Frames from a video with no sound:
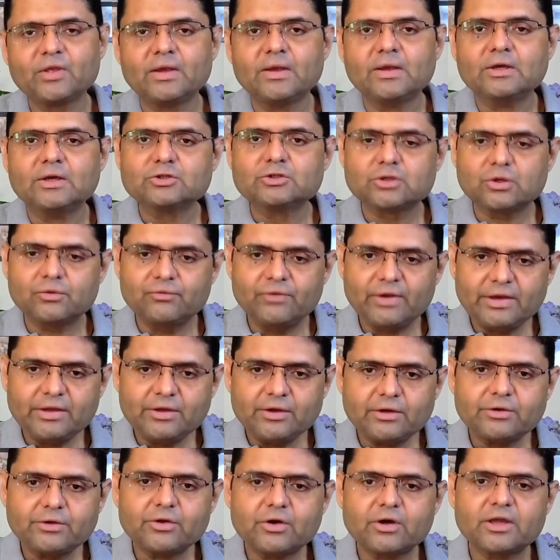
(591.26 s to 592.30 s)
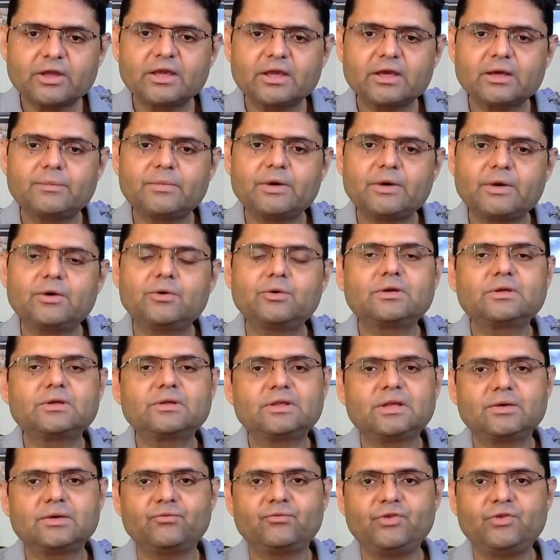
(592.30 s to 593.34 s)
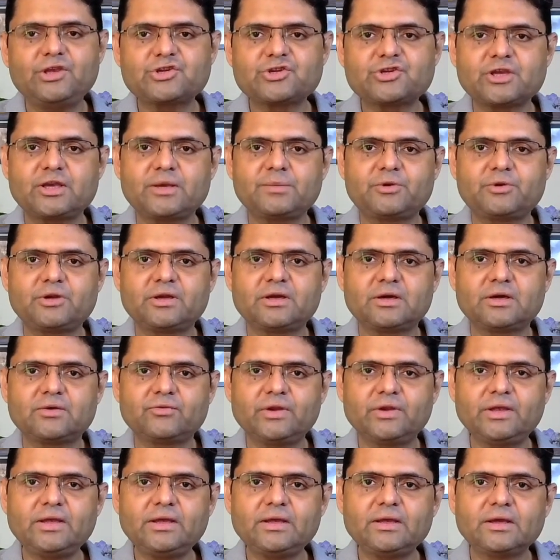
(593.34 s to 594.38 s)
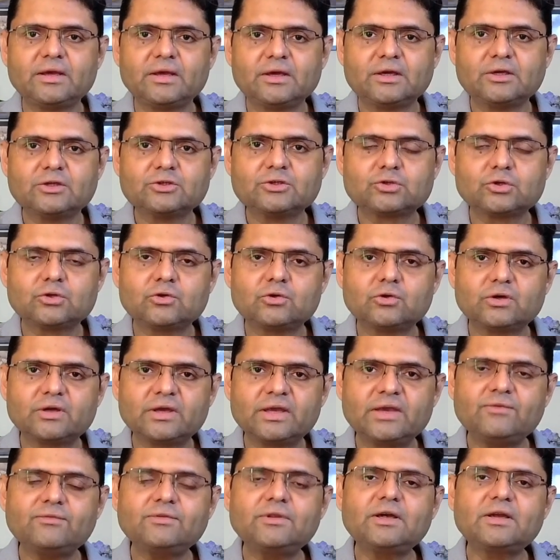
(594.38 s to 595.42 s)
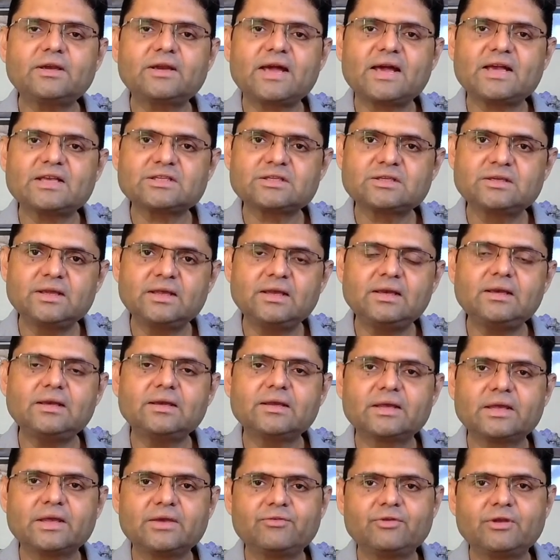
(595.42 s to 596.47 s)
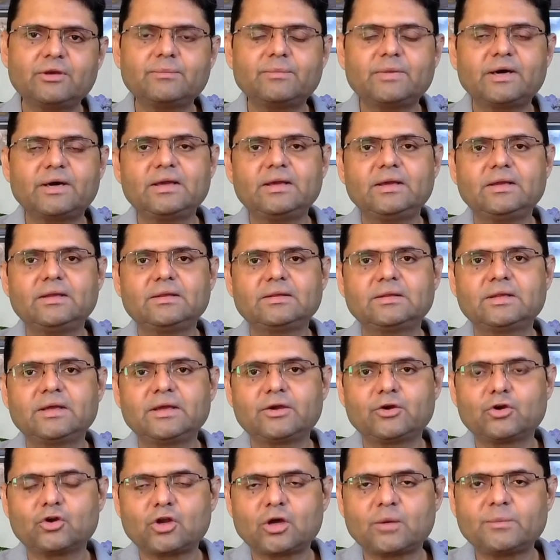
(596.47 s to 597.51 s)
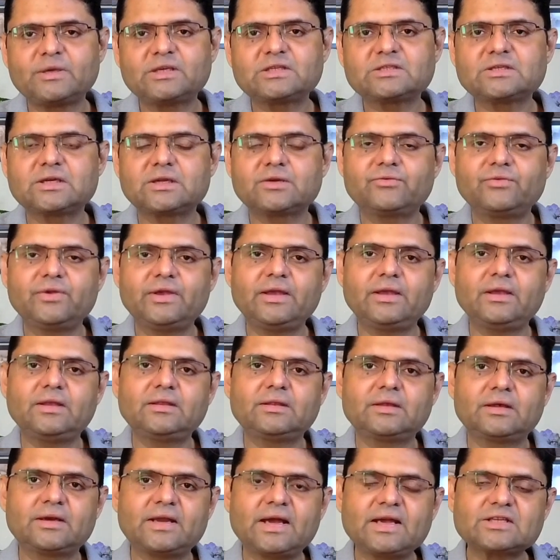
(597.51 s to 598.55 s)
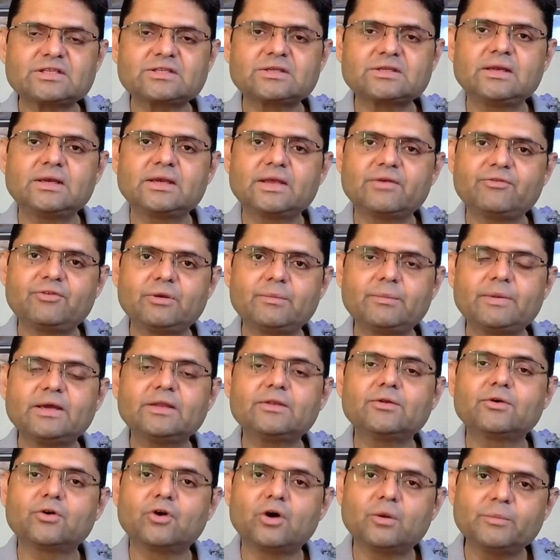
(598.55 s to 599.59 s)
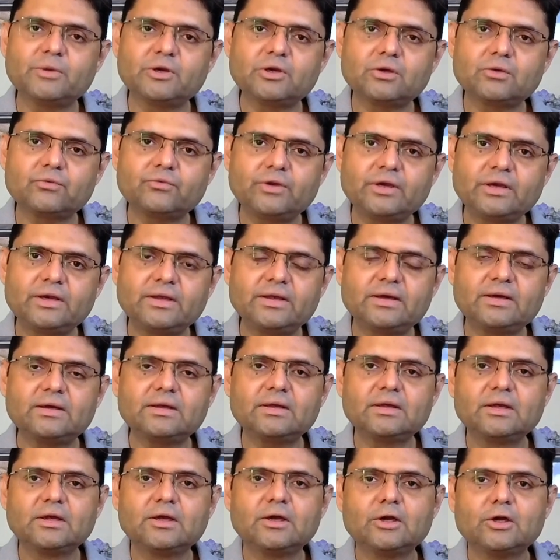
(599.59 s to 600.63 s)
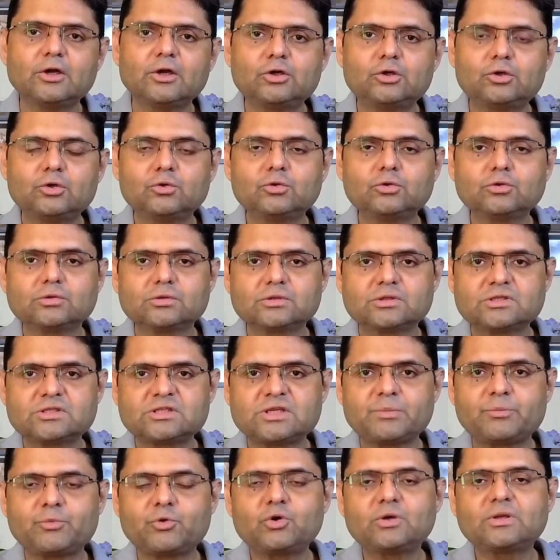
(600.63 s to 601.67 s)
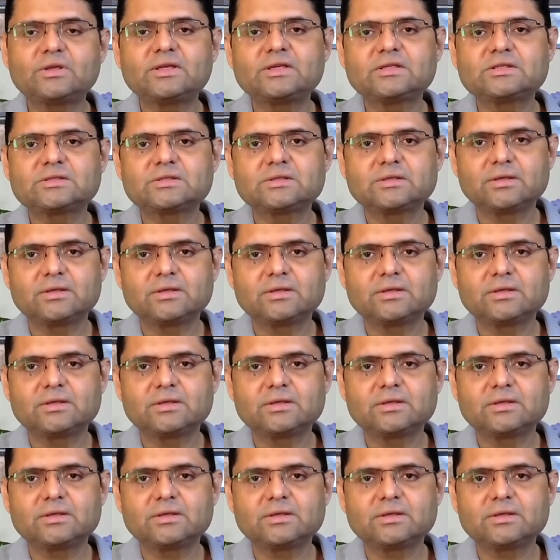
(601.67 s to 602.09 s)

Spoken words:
So when you are talking about the V-shaped recovery, so give the rationale given by the economic survey, the rationale given by the government of India to support this